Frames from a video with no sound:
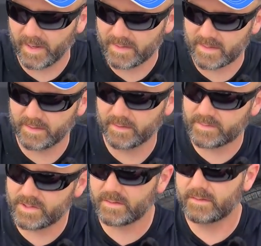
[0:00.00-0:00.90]
pods and they're
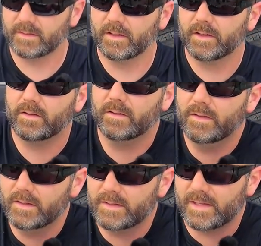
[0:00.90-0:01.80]
just little
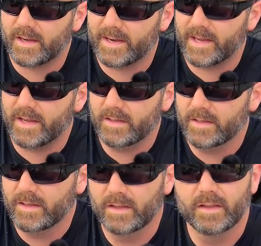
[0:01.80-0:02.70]
tiny
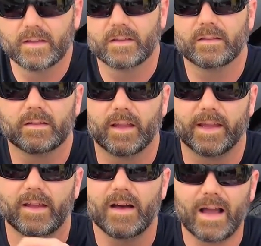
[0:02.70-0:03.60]

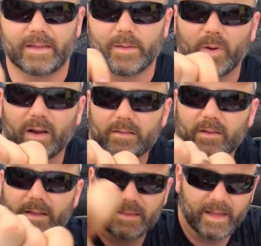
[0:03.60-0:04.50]
like hockey puck looking